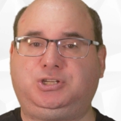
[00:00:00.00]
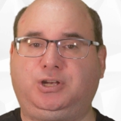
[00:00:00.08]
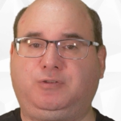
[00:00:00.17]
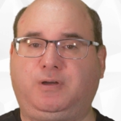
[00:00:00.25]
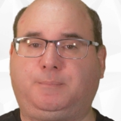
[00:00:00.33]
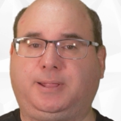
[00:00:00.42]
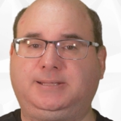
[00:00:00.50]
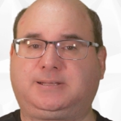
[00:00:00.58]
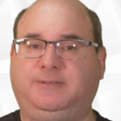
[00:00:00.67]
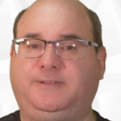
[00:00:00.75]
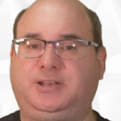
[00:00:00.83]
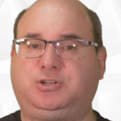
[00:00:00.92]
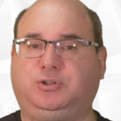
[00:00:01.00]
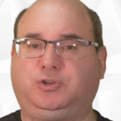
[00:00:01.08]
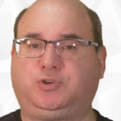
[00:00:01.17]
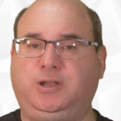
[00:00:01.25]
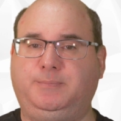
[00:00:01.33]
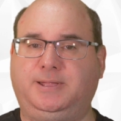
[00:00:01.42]
shouldn't replace
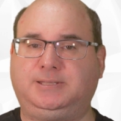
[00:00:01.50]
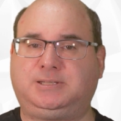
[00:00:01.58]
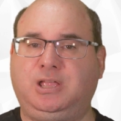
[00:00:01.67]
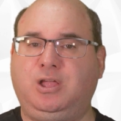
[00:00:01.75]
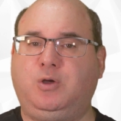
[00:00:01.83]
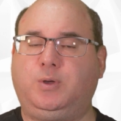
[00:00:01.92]
conventional treatments